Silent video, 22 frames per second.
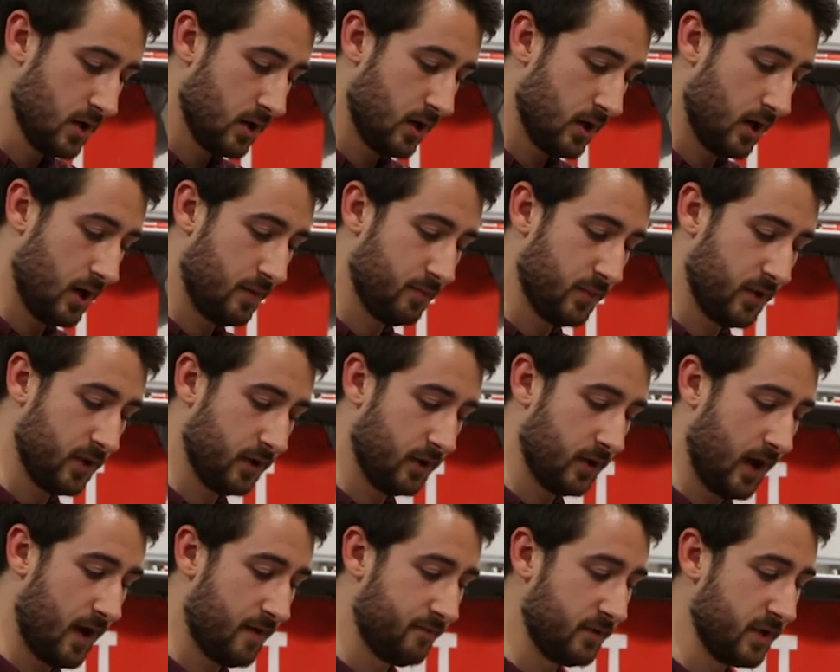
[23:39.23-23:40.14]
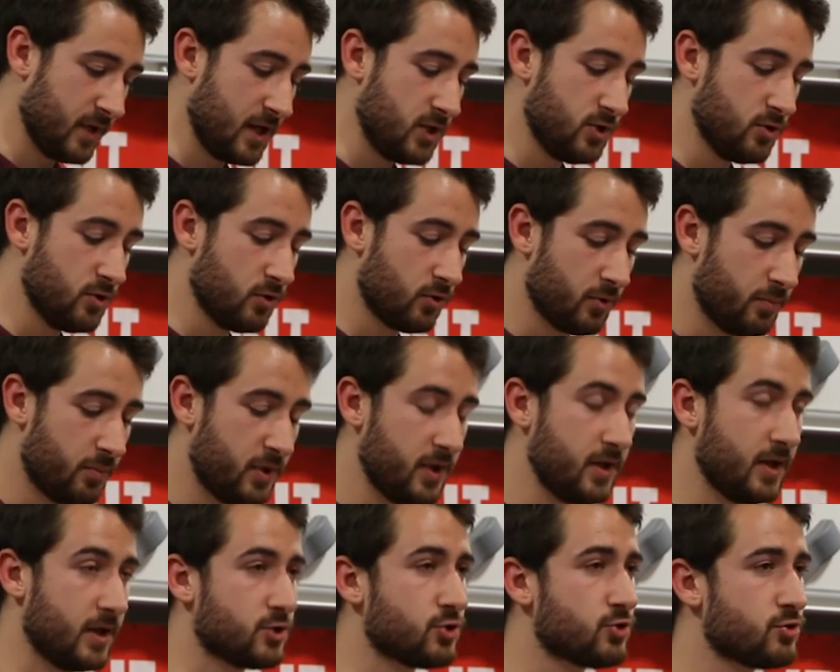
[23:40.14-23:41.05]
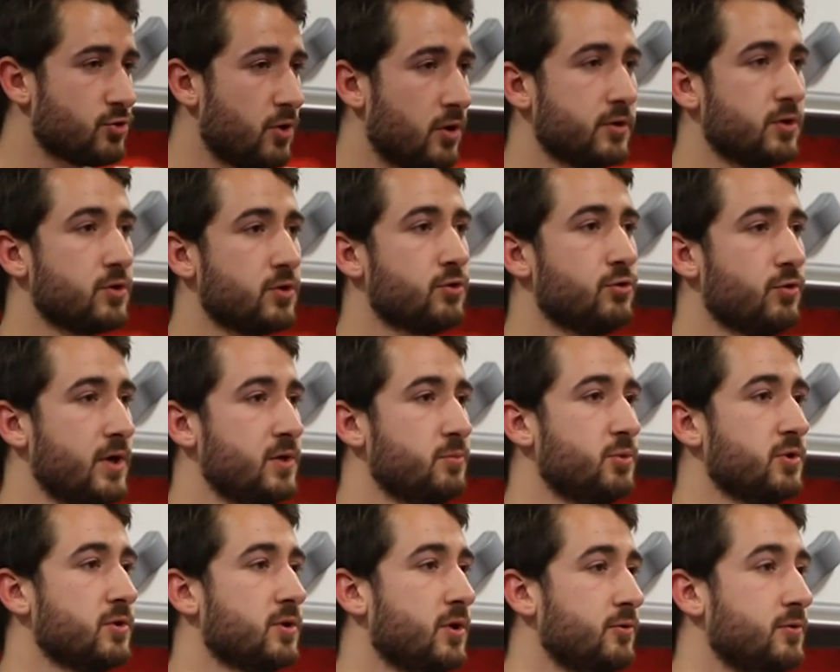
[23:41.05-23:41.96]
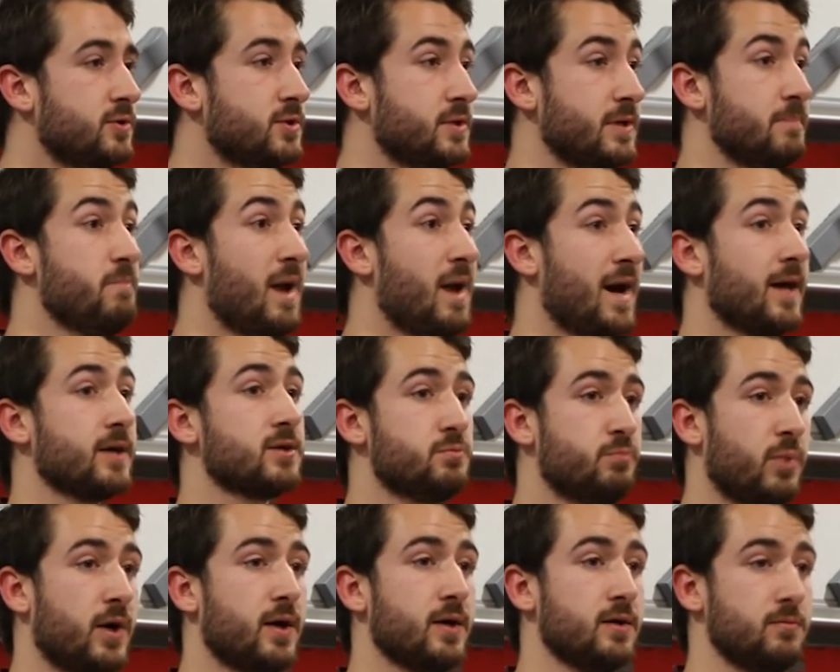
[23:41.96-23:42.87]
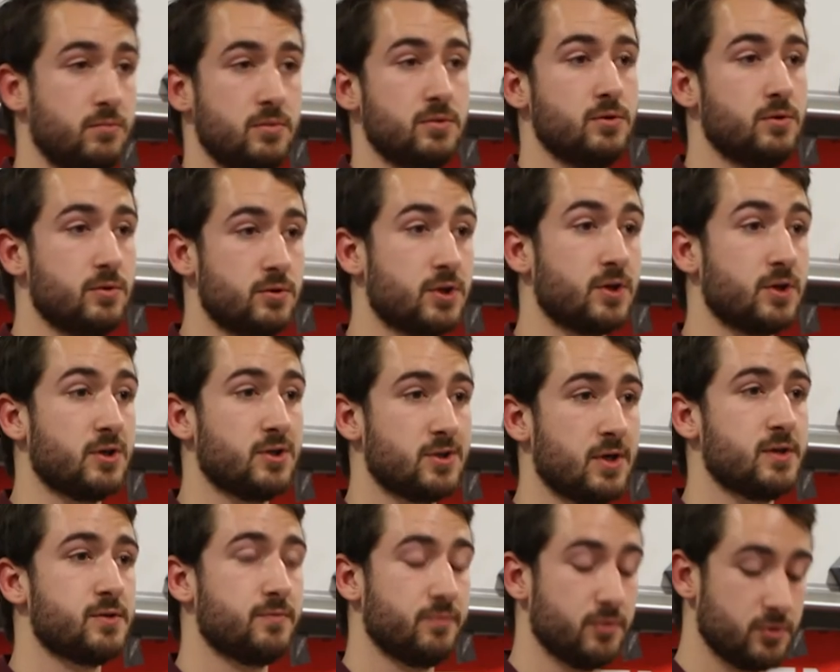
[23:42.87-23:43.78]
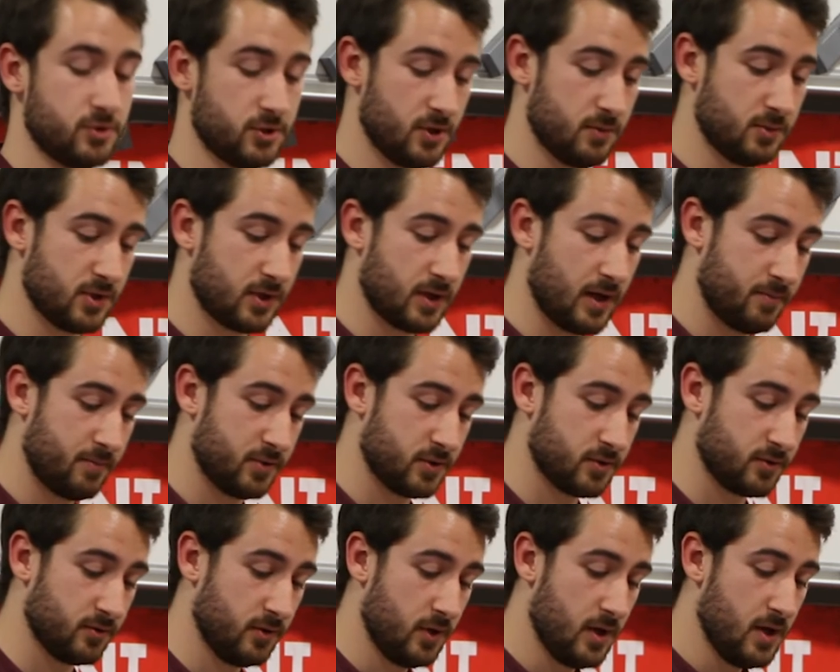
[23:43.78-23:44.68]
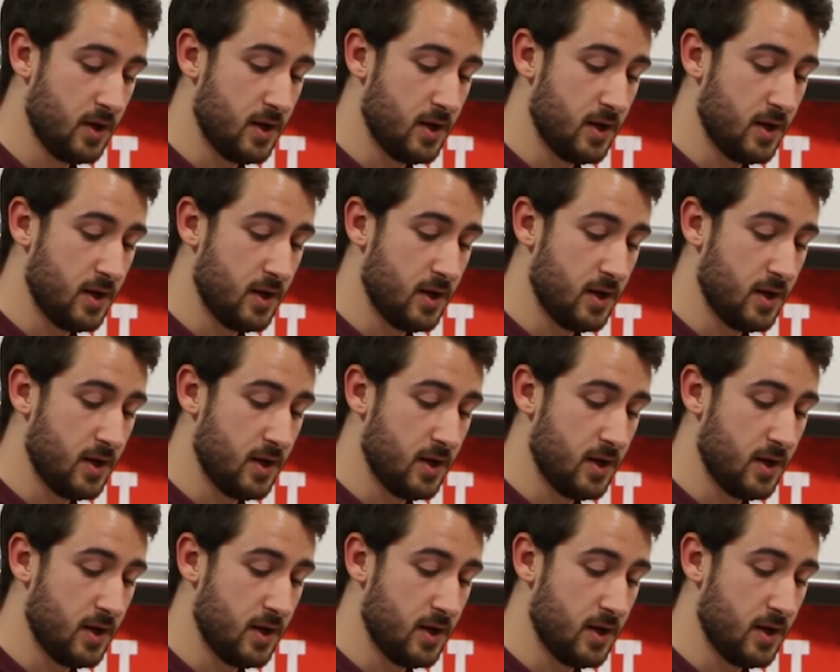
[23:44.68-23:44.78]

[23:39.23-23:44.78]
Um, that having a European, strong and credible currency backed by successful German capital.